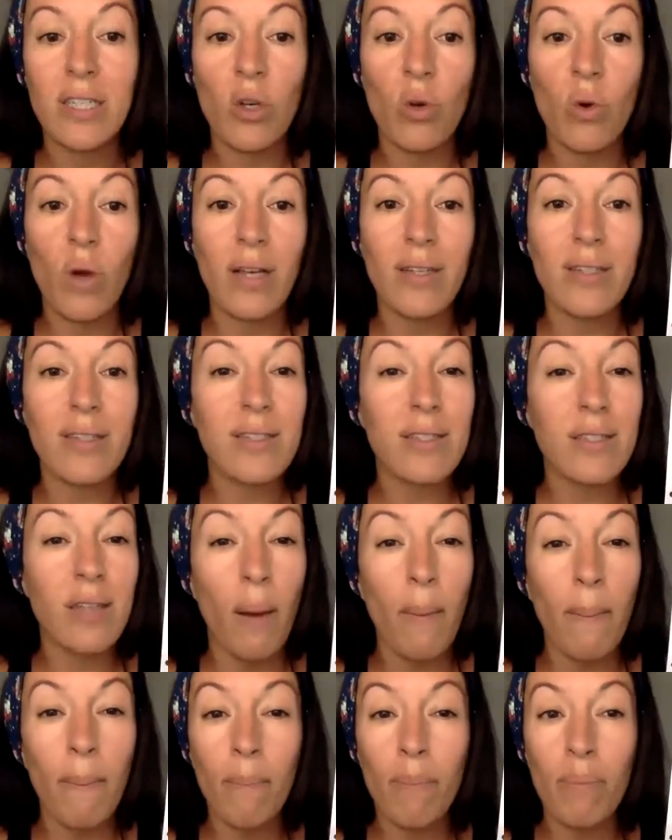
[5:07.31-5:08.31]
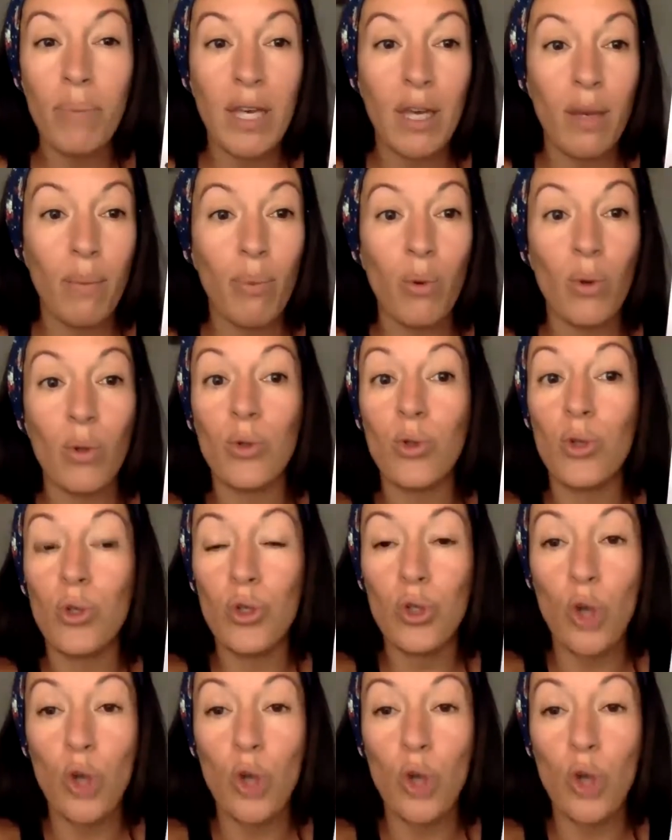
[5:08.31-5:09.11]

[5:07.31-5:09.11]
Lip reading: you guys, some people